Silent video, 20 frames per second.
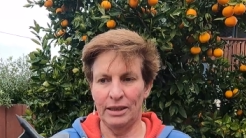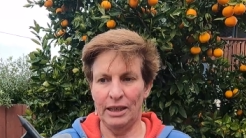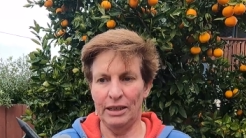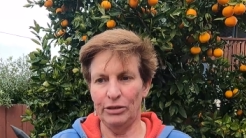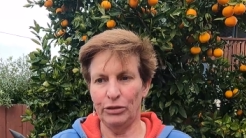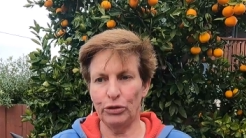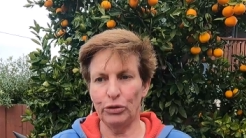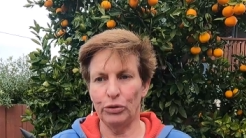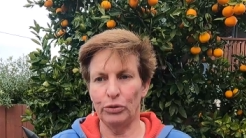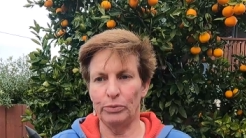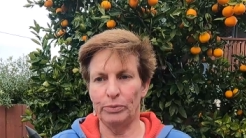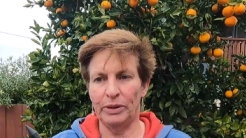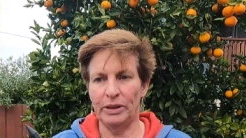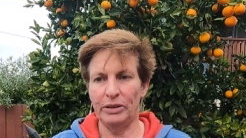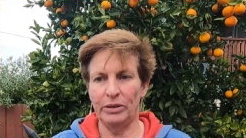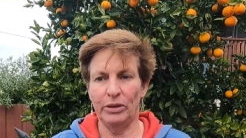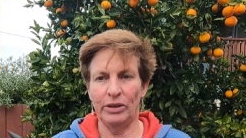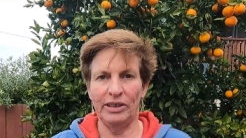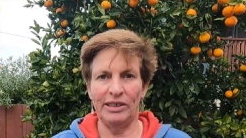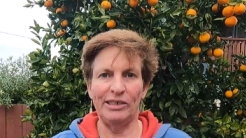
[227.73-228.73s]
it's good, but
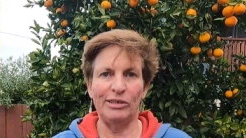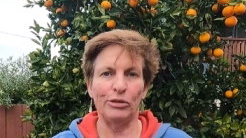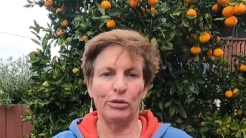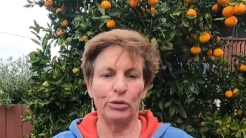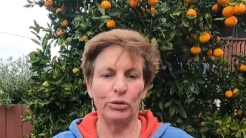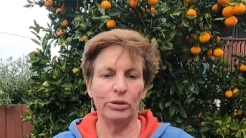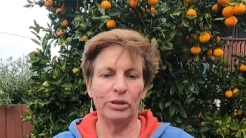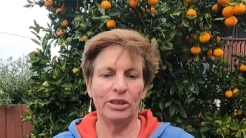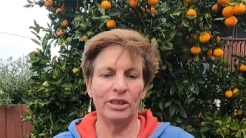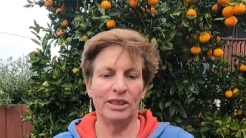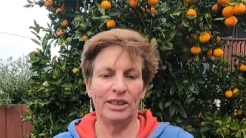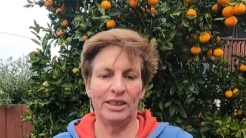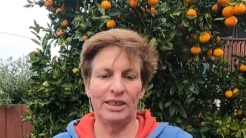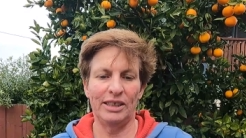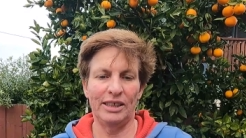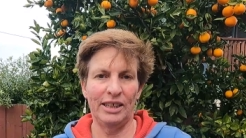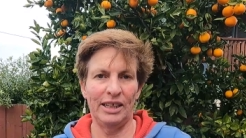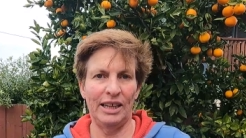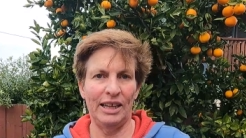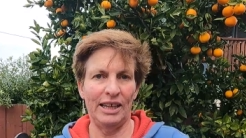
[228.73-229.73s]
not as good.
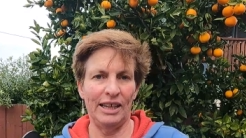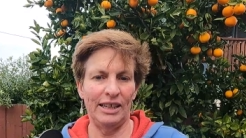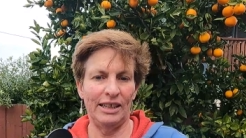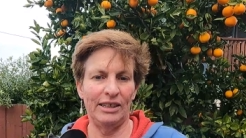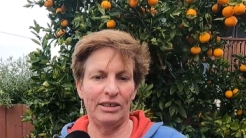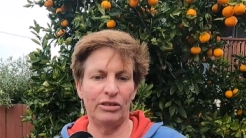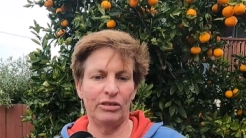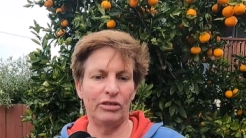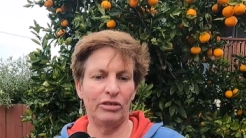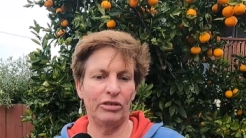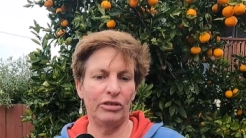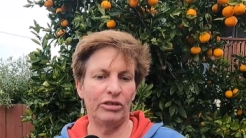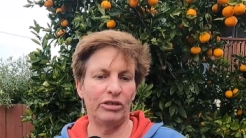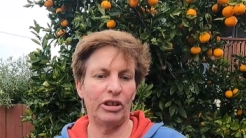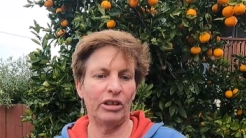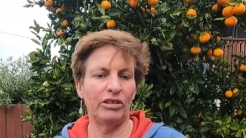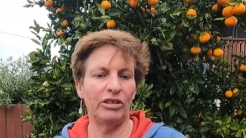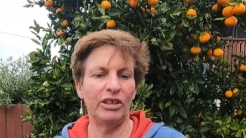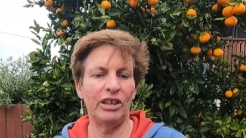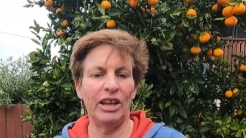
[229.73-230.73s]
And it
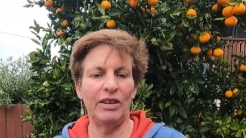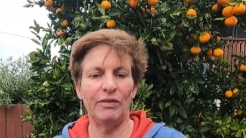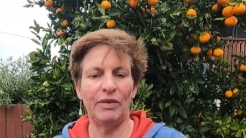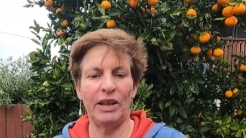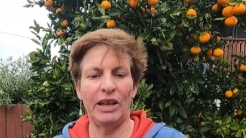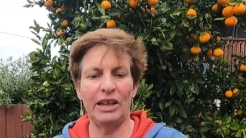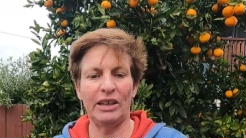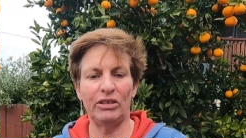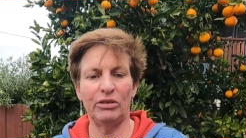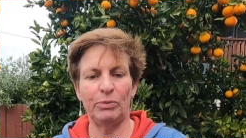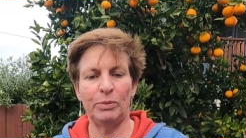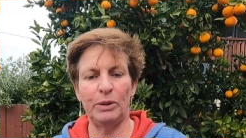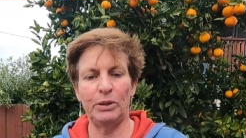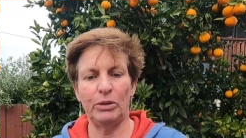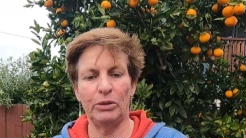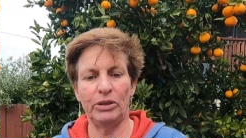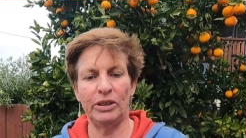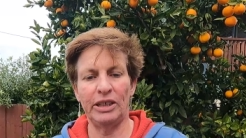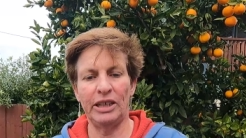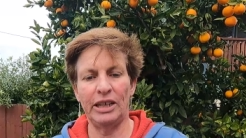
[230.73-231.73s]
doesn't have a hex bit
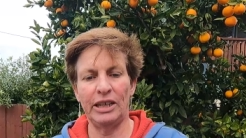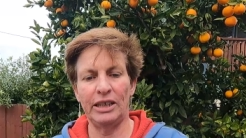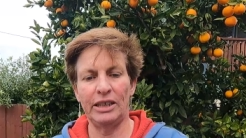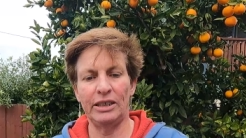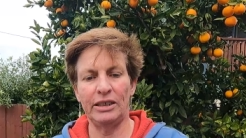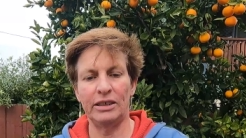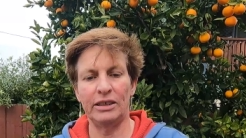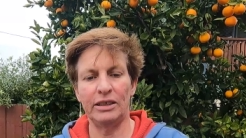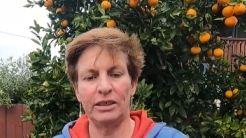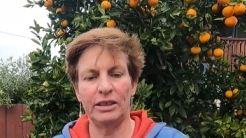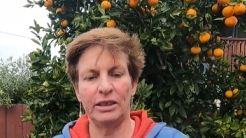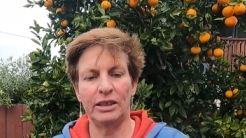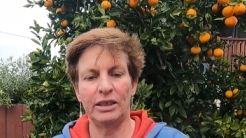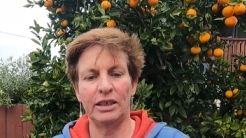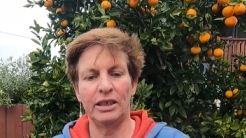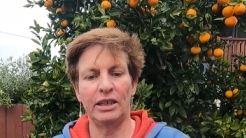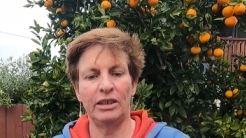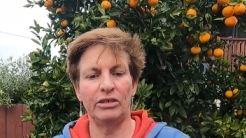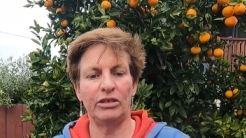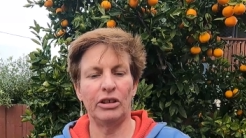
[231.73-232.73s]
on the end.
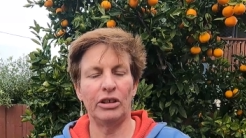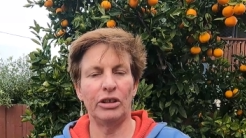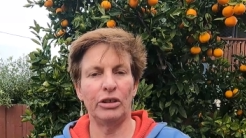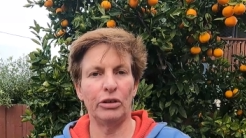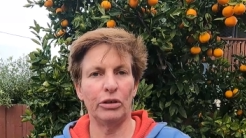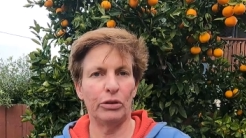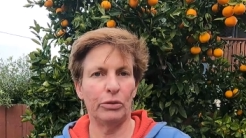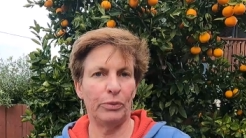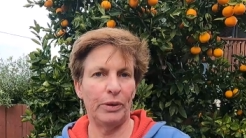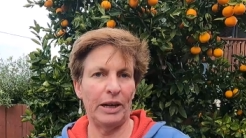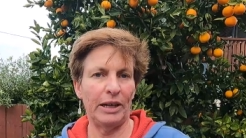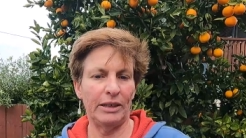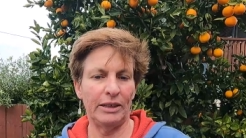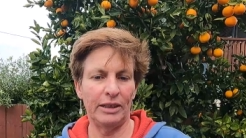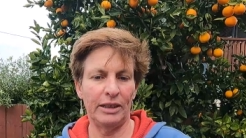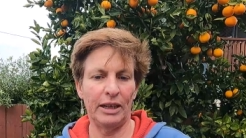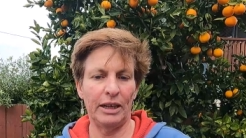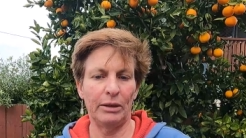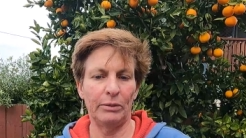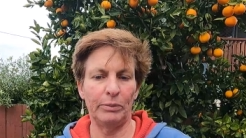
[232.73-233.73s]
It's only got a
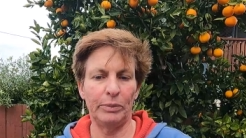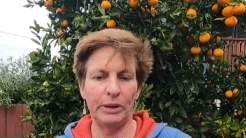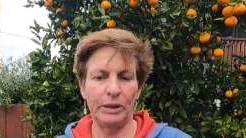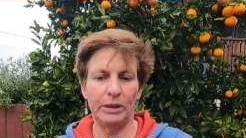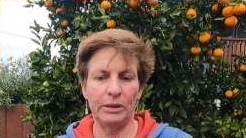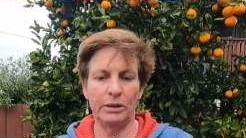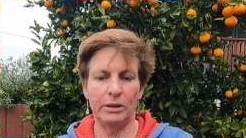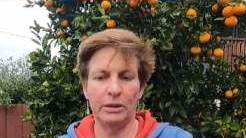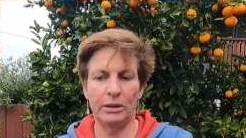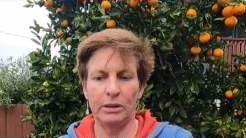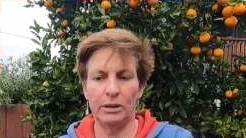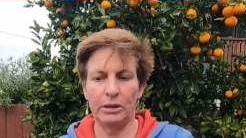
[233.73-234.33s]
rounded out bit.